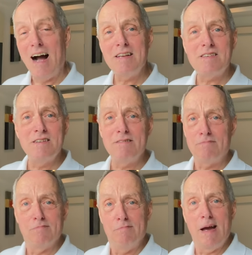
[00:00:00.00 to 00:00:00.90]
see
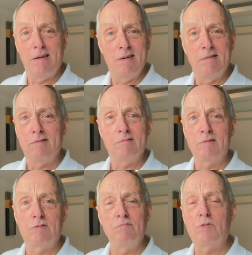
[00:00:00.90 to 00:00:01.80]
men
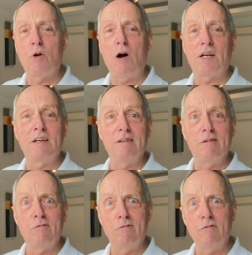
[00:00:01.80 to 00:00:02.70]
talking
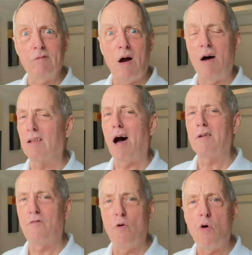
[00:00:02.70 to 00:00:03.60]
in
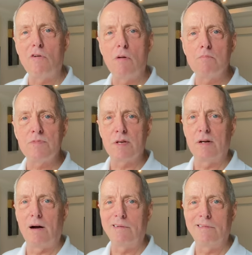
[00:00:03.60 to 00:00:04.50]
online forums and
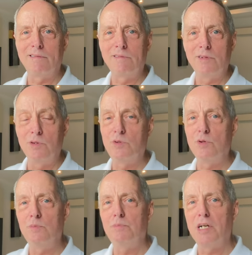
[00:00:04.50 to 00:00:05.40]
on
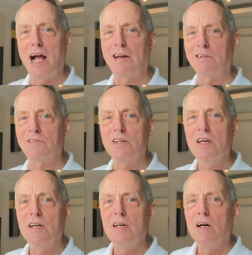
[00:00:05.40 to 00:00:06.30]
YouTube channels
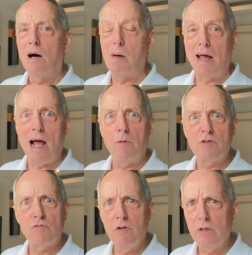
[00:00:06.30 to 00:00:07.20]
about how
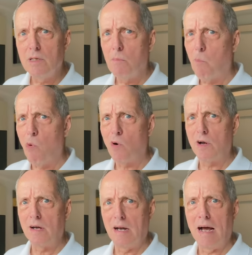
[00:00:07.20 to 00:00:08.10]
it's really
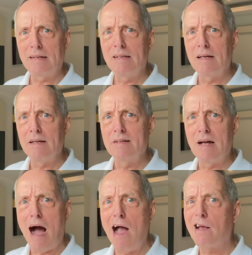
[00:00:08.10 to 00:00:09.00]
important not to let your
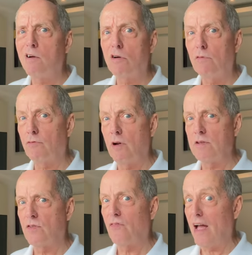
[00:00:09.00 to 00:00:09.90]
Thai
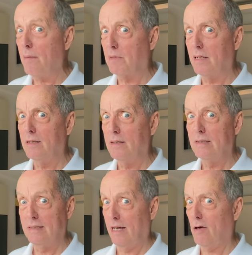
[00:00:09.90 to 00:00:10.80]
girlfriend's family
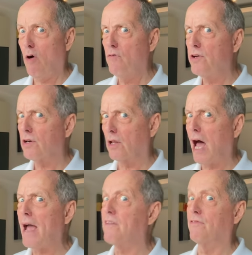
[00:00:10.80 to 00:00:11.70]
take over your
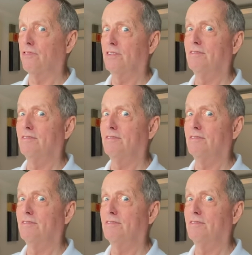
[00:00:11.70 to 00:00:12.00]
life.